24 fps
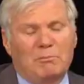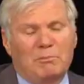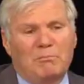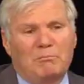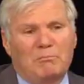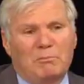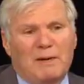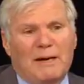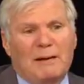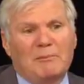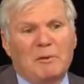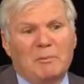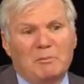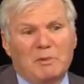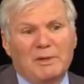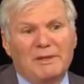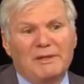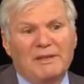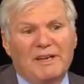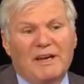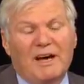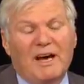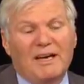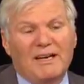probably
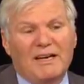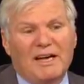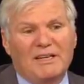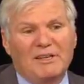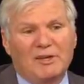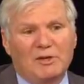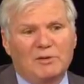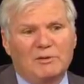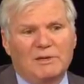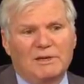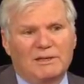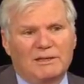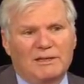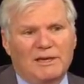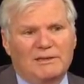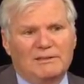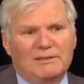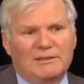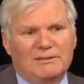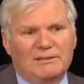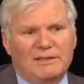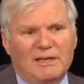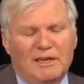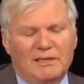not. I
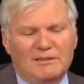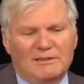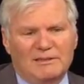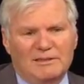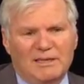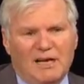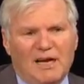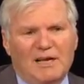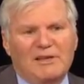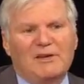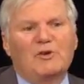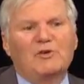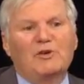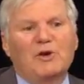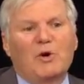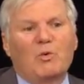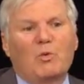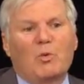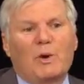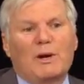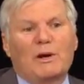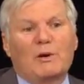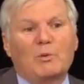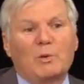don't know
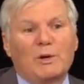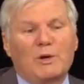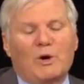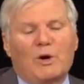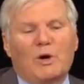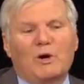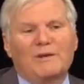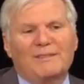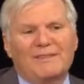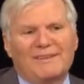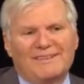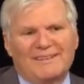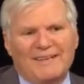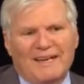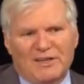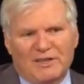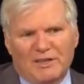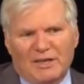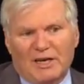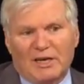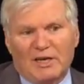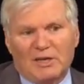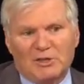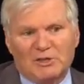where we are in the
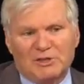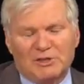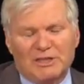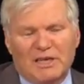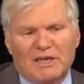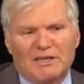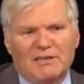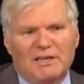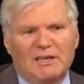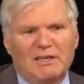technology.